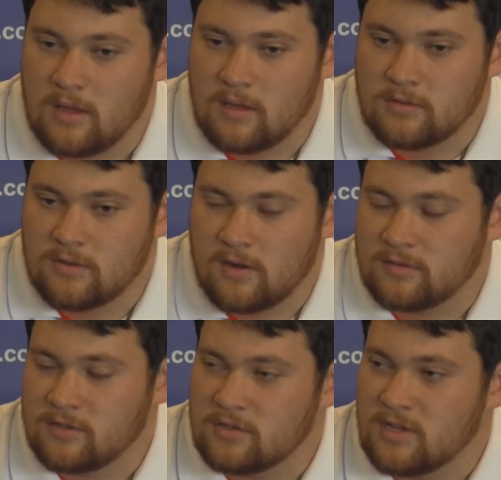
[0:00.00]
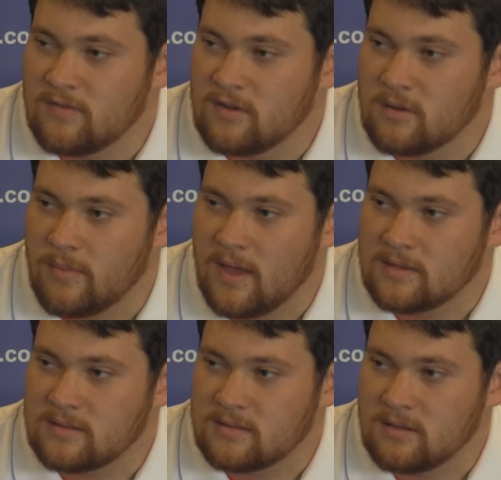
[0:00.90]
is honestly just giving your
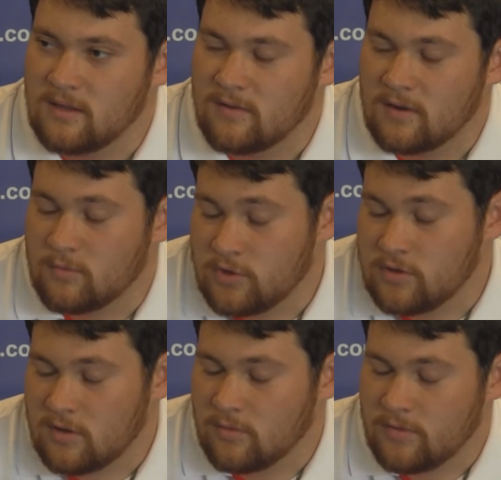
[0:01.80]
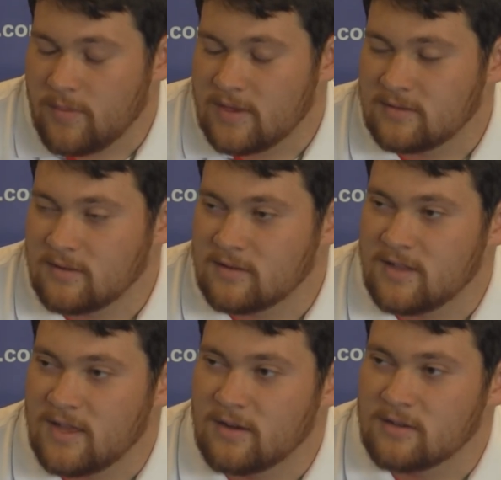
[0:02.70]
best, the best is our
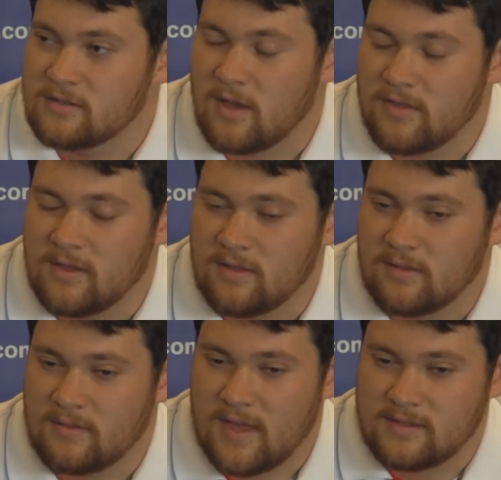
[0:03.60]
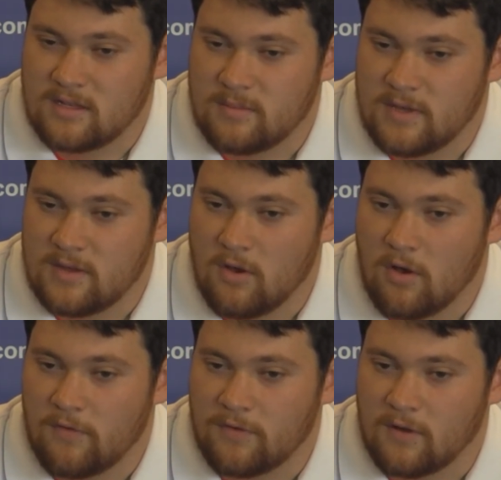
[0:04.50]
standard. So I think that's going to be a
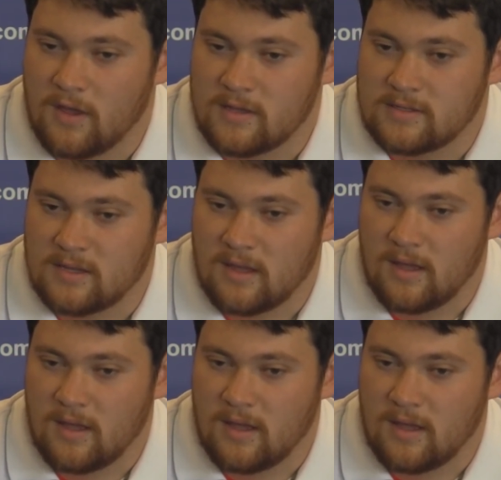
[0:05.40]
goal for us.